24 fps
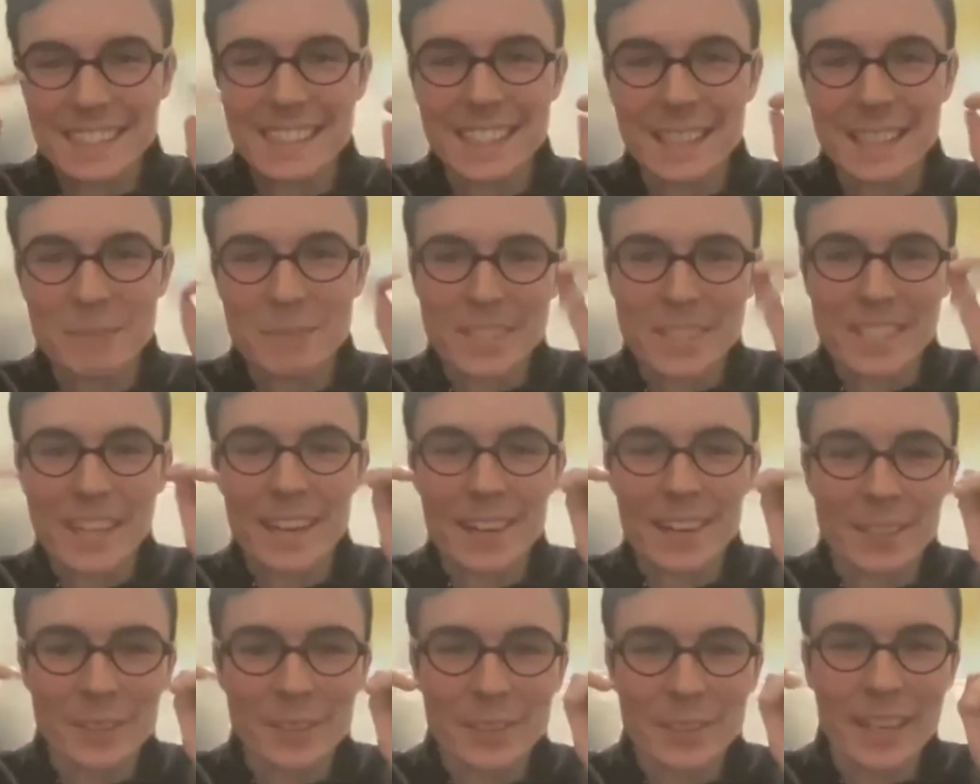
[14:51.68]
him staring
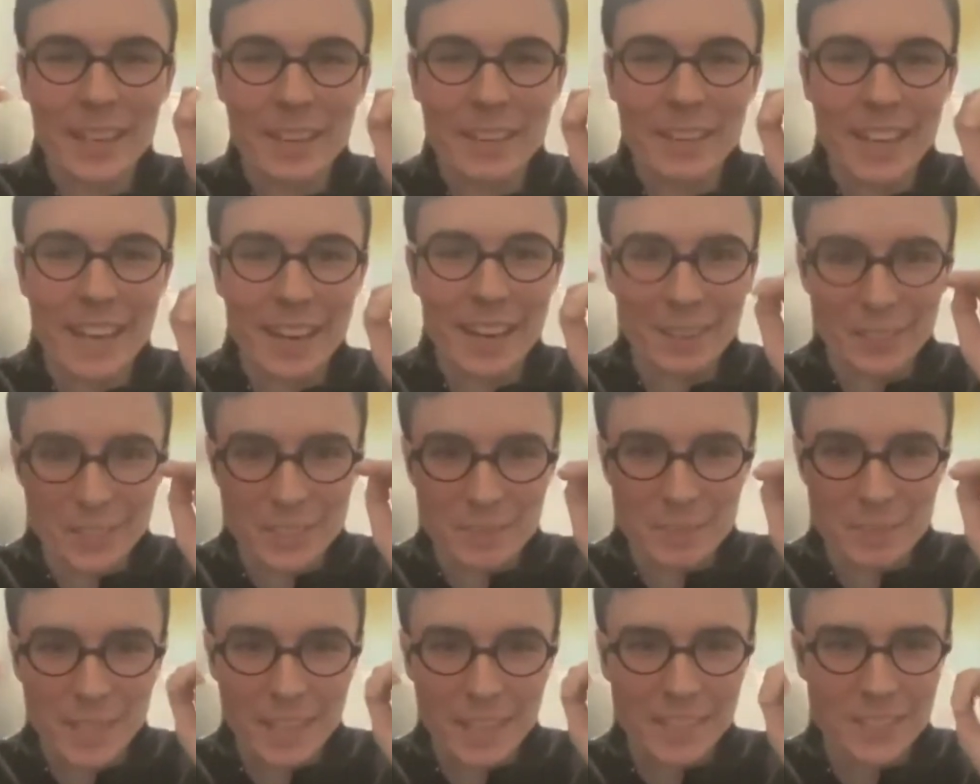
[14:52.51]
you down now, just
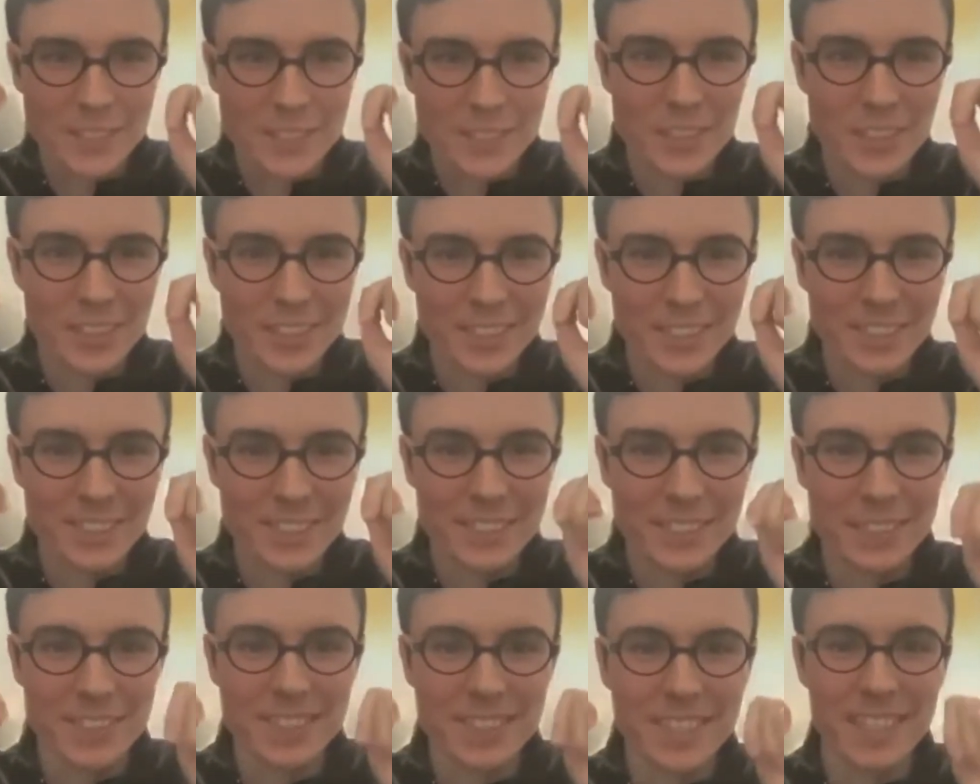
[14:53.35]
making sure you're
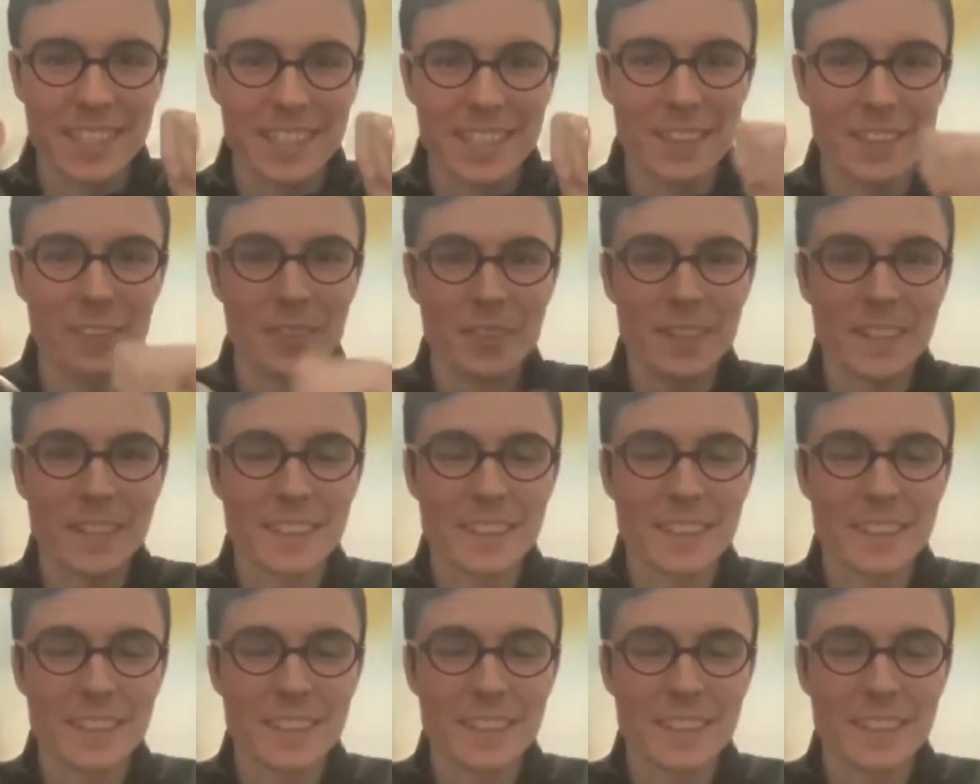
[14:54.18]
saying all the right